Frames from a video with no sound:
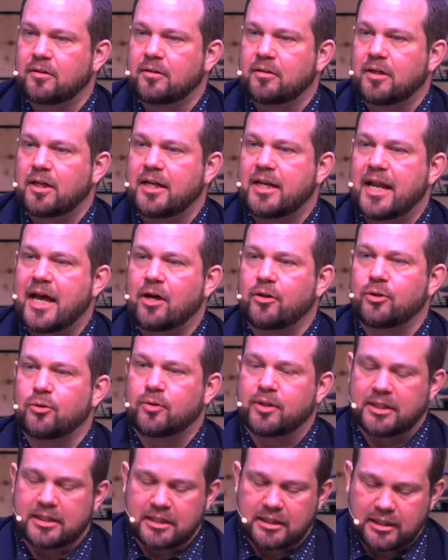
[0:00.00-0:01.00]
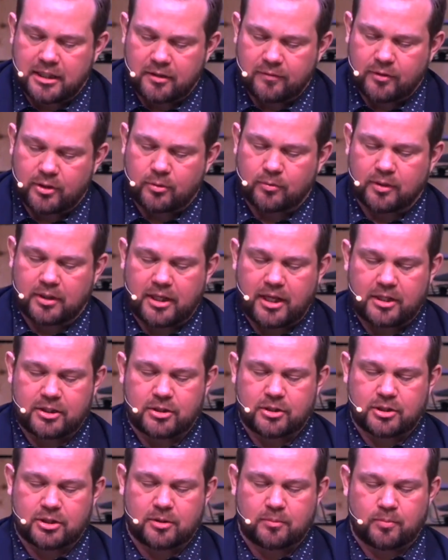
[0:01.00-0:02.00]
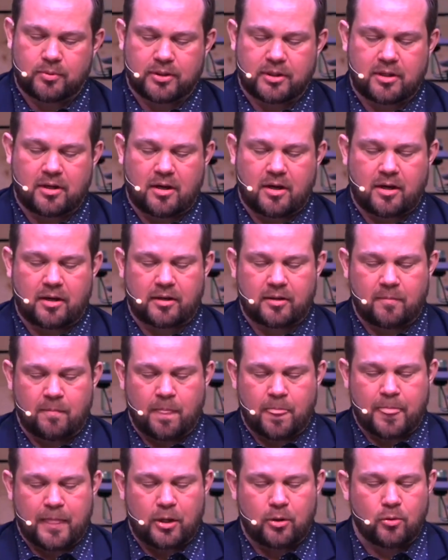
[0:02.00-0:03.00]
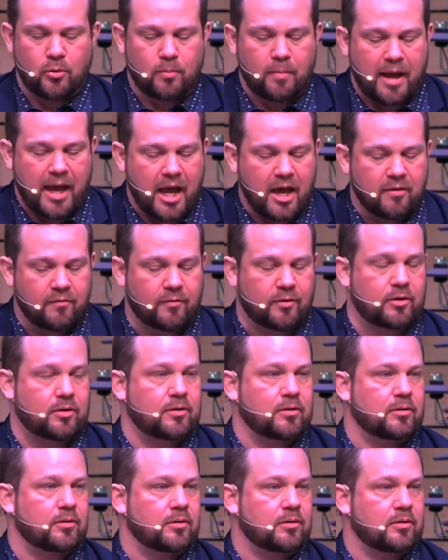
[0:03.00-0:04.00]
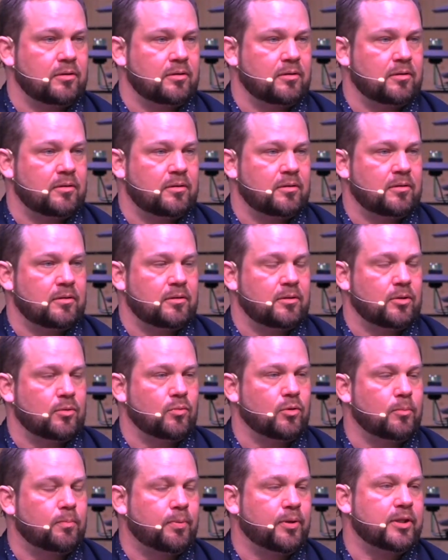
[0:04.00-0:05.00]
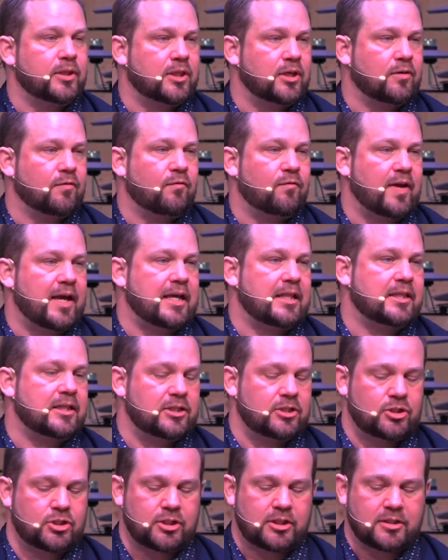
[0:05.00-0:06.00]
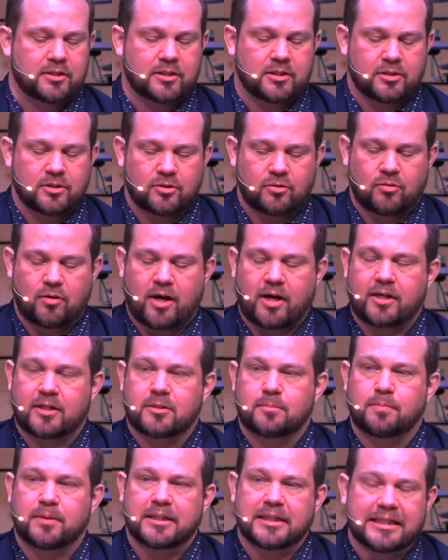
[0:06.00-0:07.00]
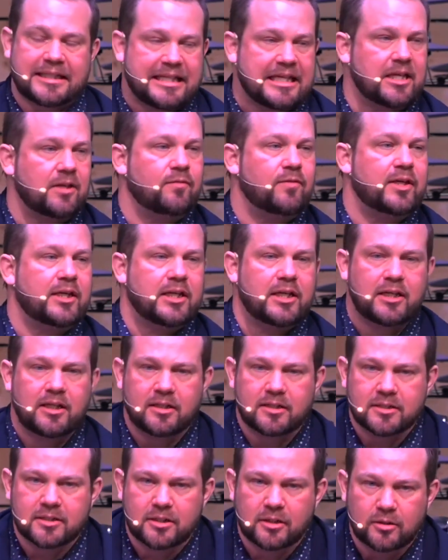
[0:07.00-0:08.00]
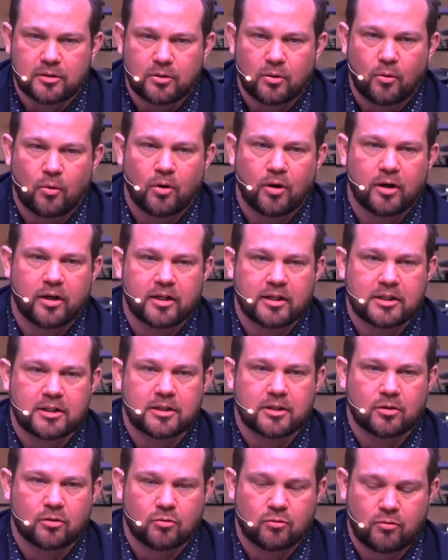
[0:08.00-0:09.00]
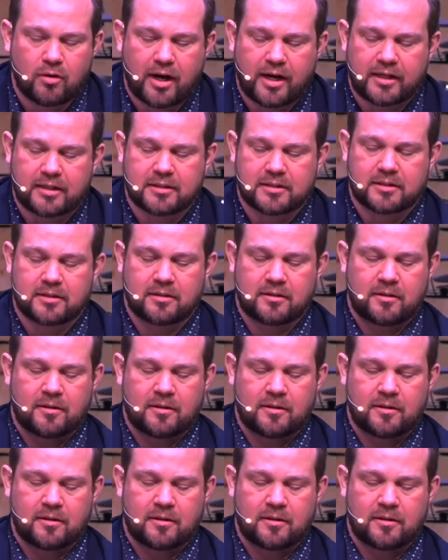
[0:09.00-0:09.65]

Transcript: And now you can live in a relationship with God. Whomever will put their faith in Jesus Christ, believing he is the Lord Christ,